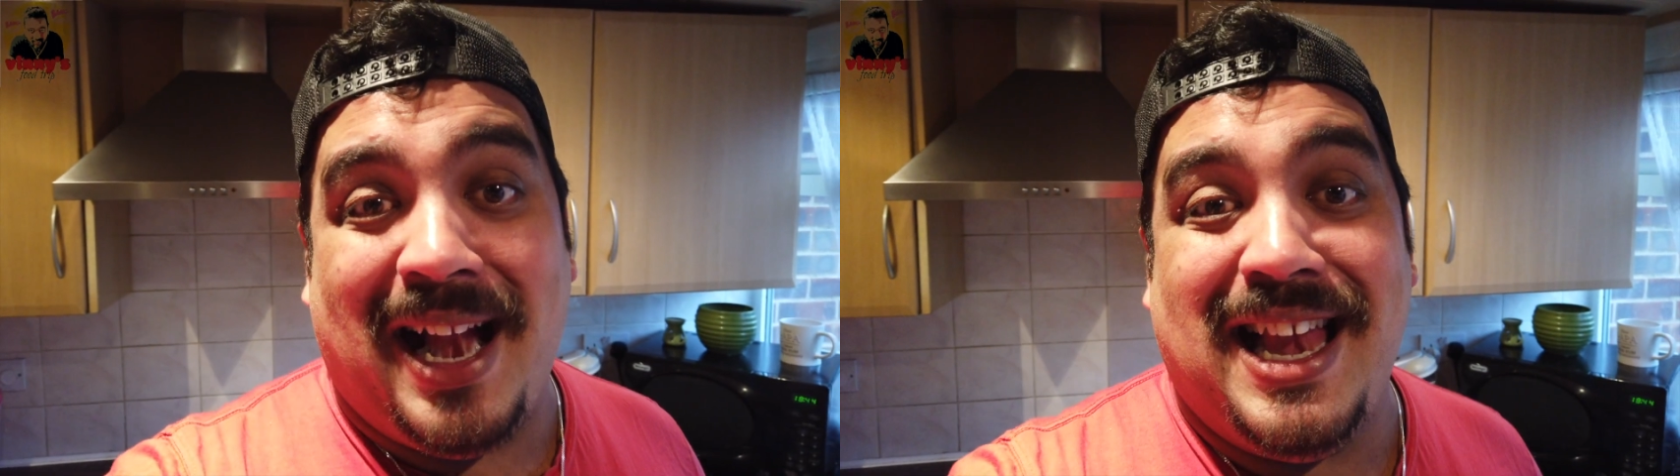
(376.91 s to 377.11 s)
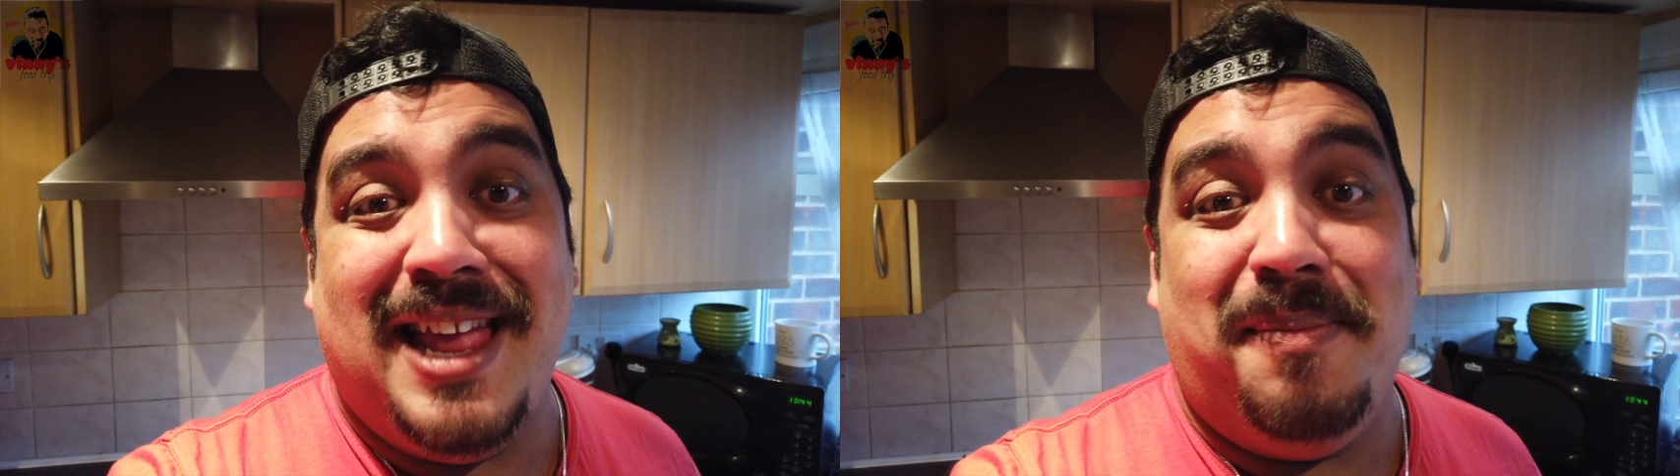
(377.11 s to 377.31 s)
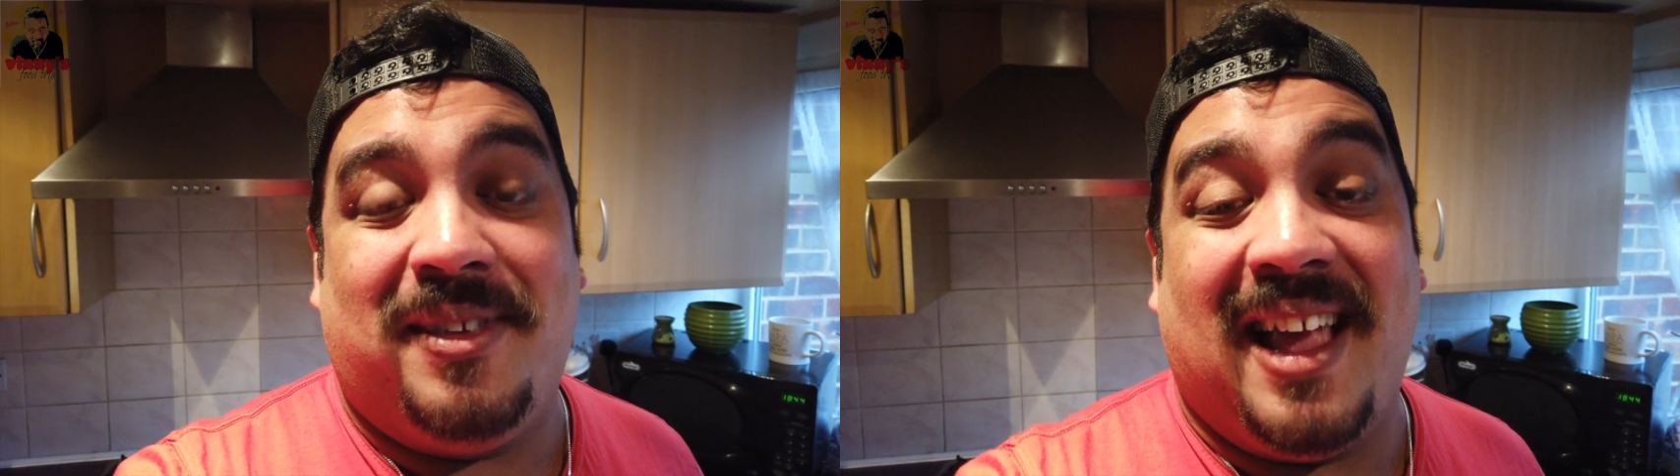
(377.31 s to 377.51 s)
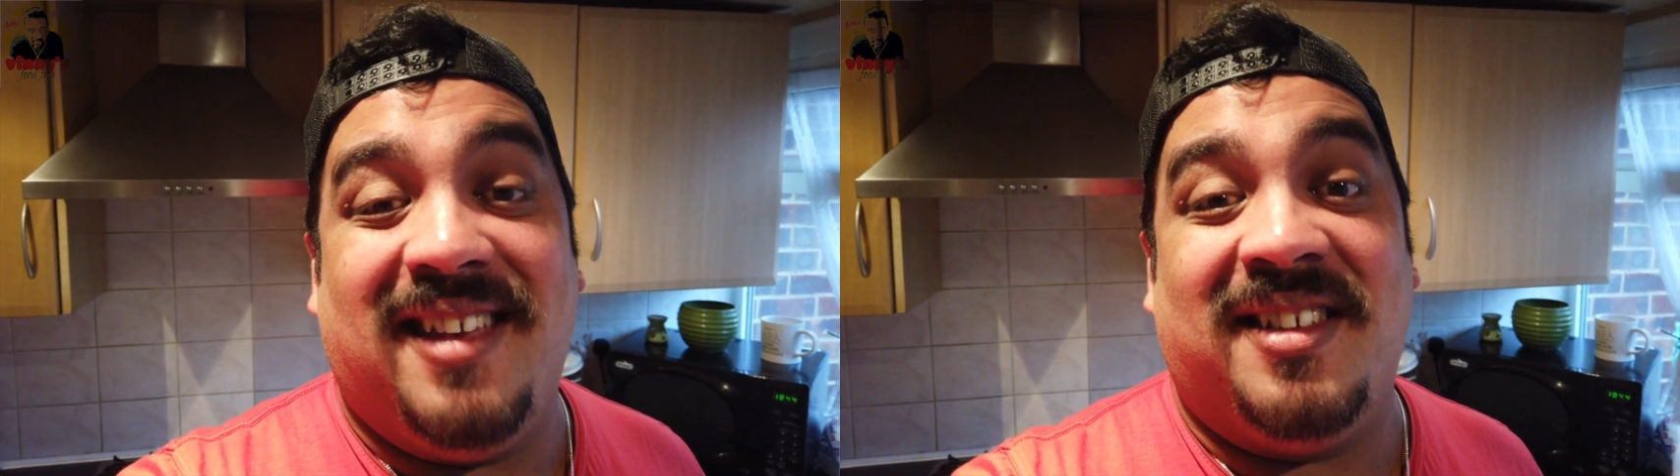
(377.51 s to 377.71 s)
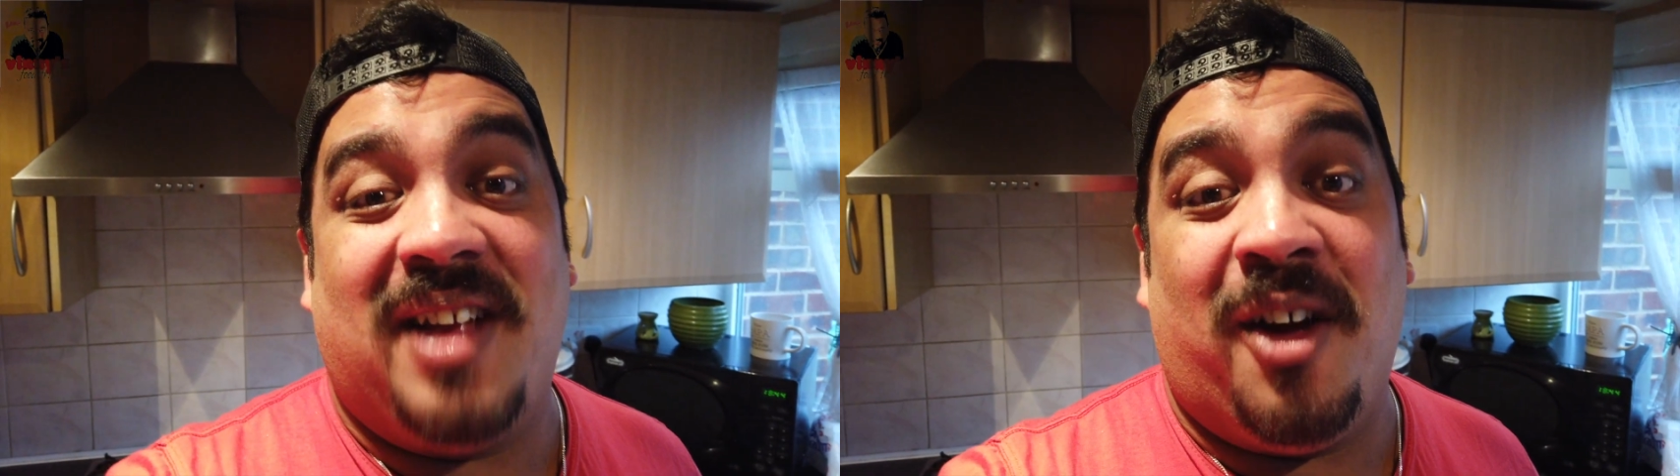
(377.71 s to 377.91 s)
My lips
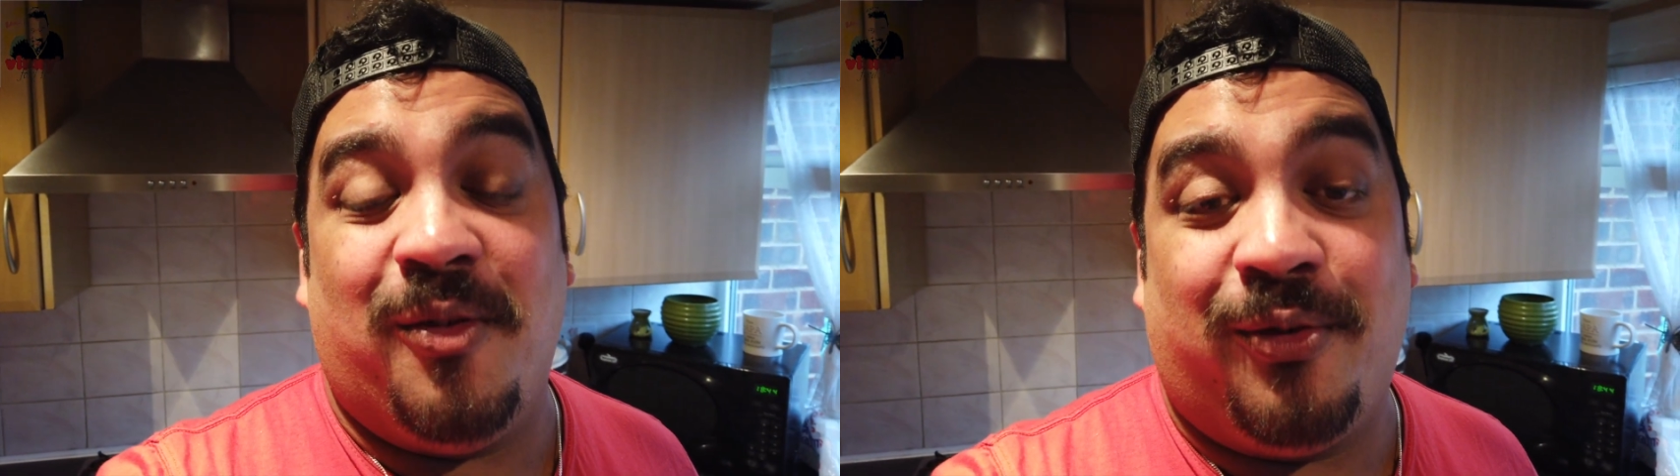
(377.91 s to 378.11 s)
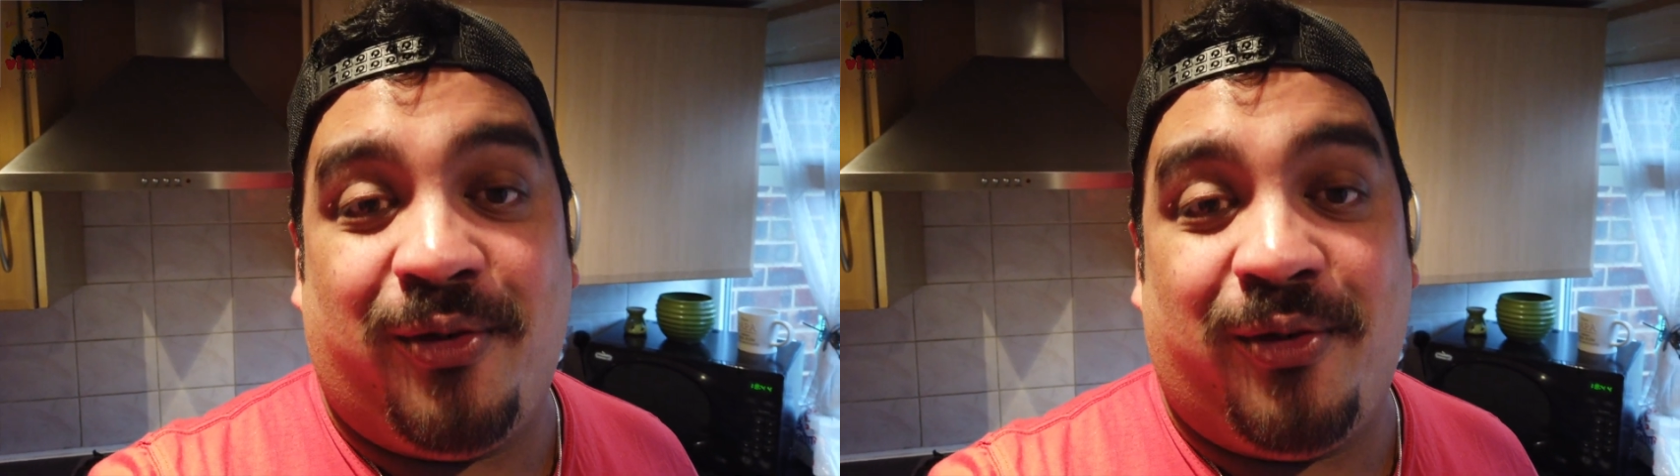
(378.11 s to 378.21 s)
are on